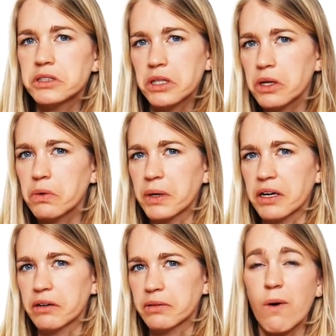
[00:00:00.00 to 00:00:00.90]
It's a little
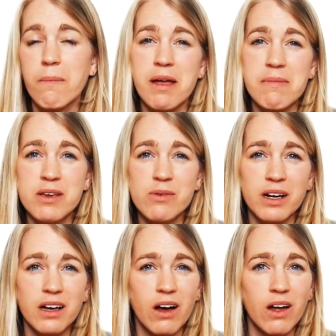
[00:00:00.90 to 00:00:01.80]
weird. Or maybe you
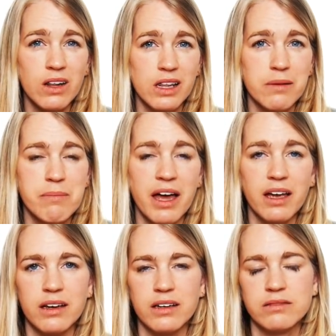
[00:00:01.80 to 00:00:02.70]
wanna call le
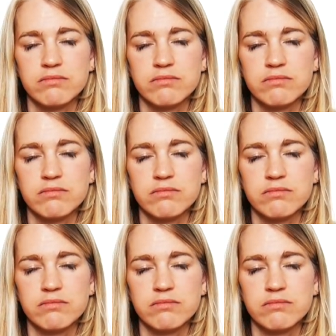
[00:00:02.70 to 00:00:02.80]
mec